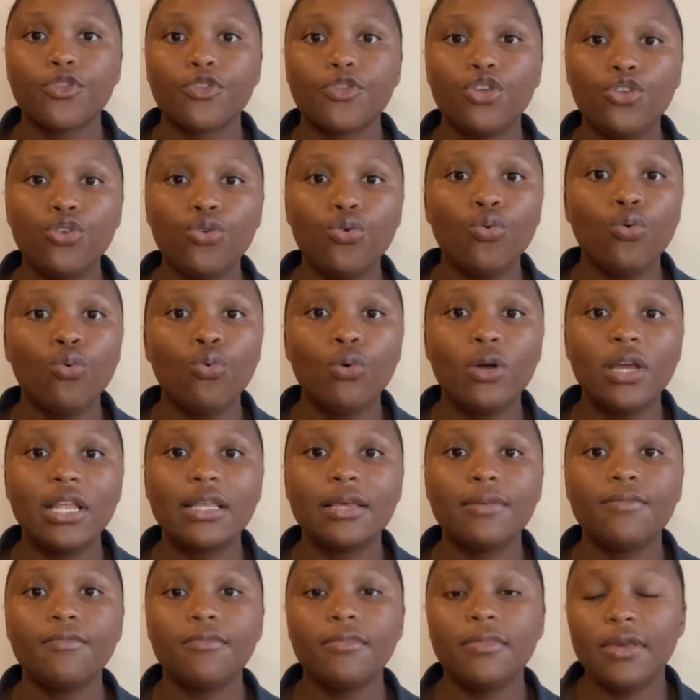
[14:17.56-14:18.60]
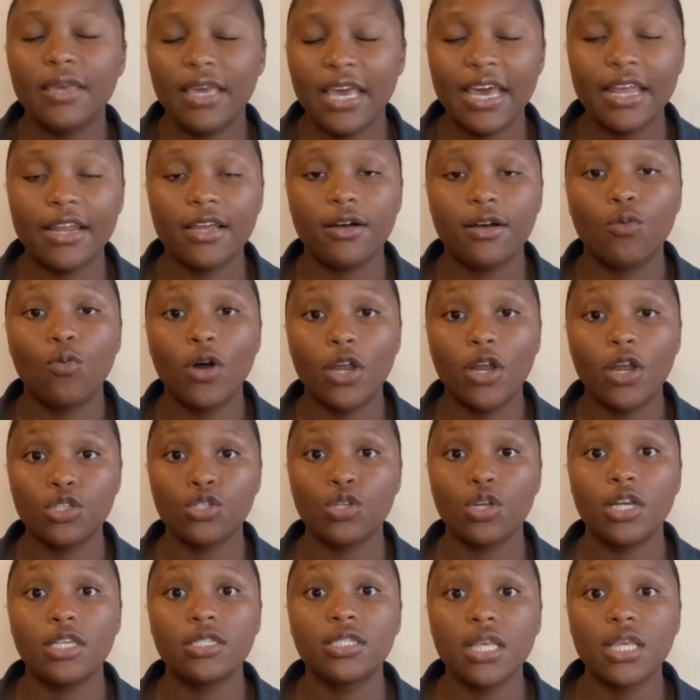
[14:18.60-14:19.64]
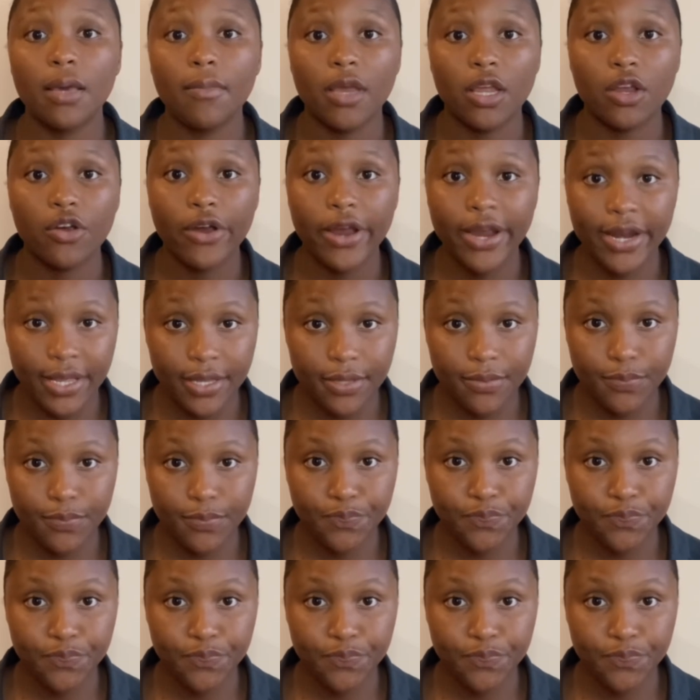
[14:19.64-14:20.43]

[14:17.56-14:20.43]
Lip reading: you will get a $100 statement credit.